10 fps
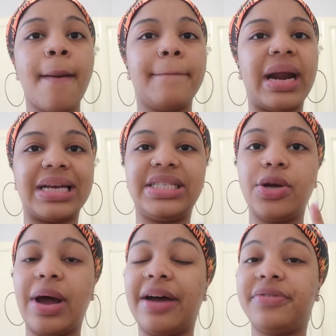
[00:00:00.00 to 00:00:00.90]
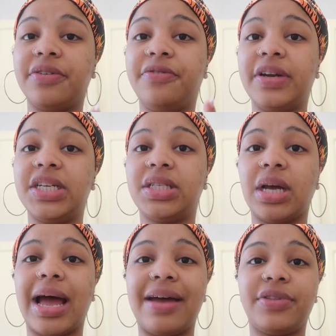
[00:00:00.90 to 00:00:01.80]
But I still have to finish.
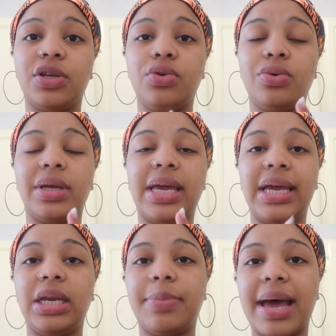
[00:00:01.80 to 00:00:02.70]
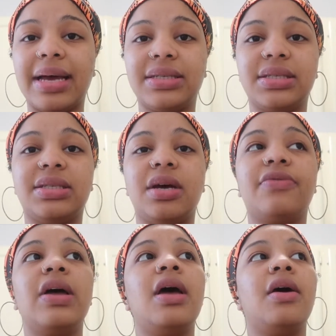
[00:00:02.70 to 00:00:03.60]
I have to do the candy bags and stuff
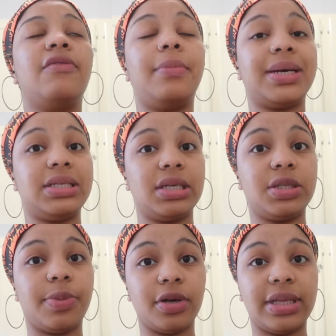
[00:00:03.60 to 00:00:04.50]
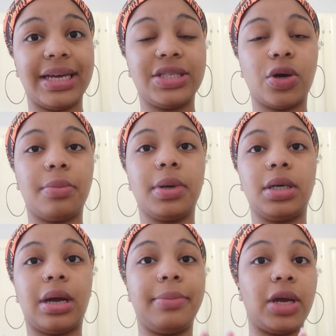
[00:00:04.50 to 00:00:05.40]
for my son's birthday. So I'm
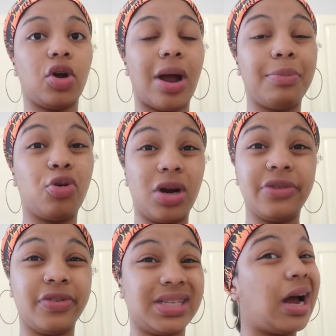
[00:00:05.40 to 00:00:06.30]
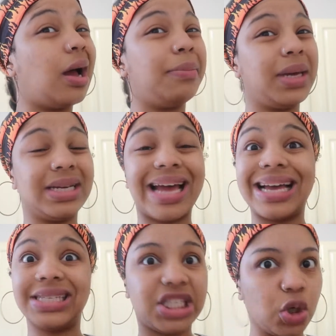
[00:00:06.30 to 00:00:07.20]
crunched for time because
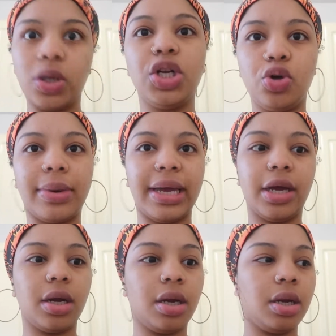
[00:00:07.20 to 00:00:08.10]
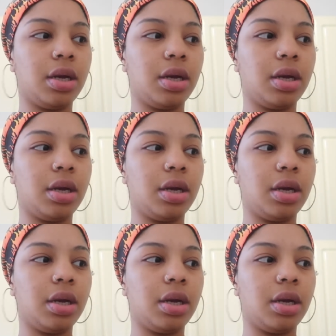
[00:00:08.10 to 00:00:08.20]
I still didn't do my hair.